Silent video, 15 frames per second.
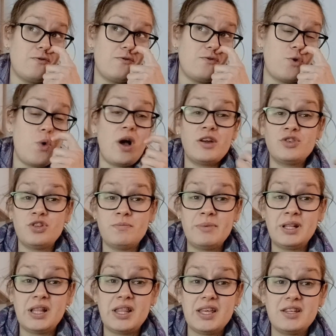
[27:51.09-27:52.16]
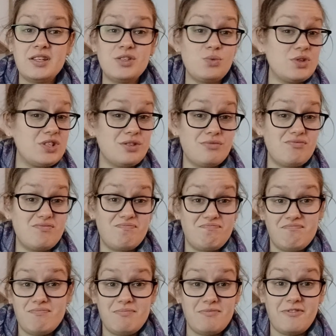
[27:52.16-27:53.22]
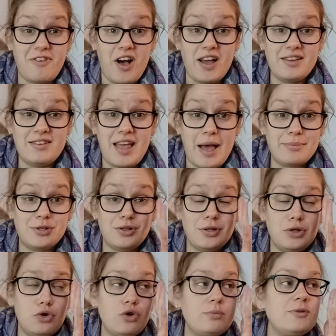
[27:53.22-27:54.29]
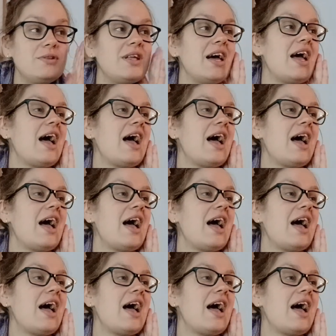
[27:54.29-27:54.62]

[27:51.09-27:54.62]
400 milliliters, which is fine, absolutely normal.